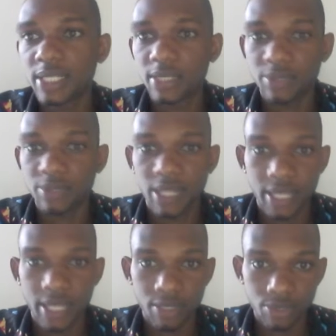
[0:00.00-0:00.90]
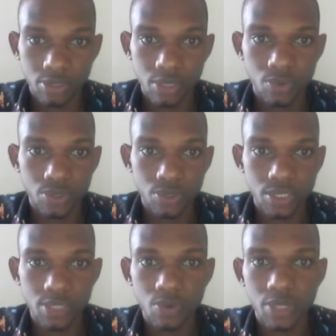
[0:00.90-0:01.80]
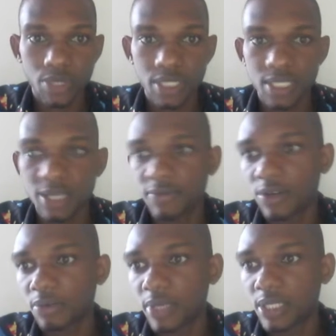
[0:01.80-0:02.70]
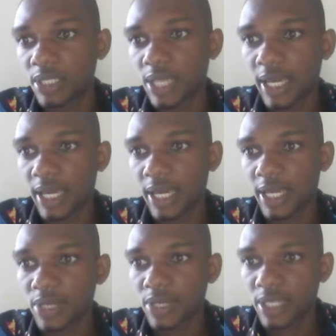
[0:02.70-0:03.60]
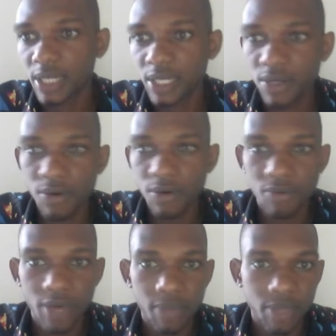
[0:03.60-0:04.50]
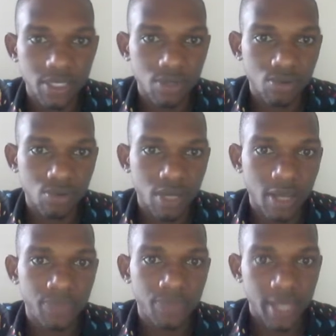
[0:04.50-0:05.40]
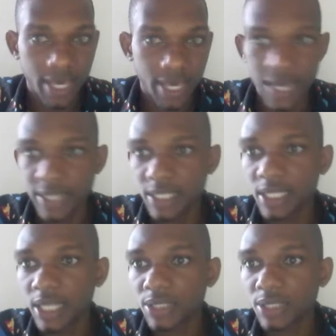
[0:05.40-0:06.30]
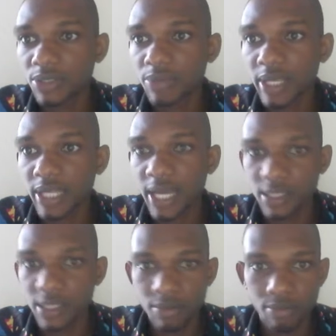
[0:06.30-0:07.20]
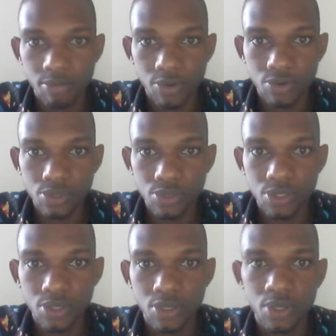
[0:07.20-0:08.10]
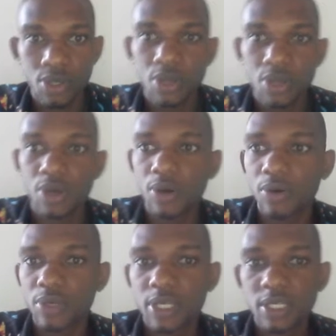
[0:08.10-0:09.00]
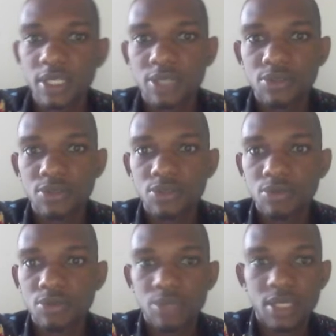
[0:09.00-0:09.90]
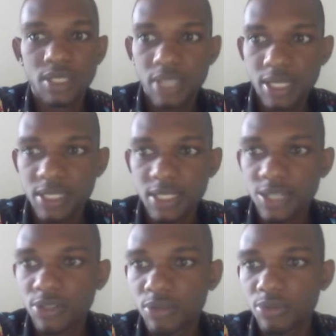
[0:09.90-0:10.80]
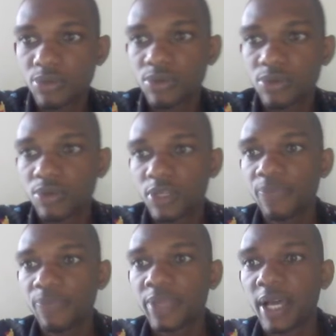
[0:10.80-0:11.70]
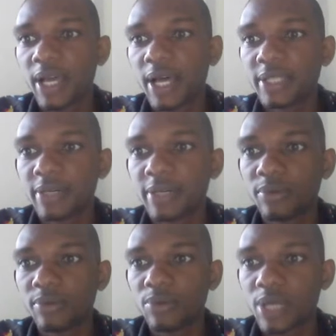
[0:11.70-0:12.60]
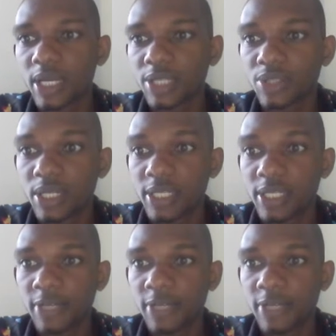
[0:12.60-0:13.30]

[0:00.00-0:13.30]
and underline actually will still work in this environment. I can actually click over a particular heading and just make that bold. Okay, that's going to make that section bold. Okay, and we can actually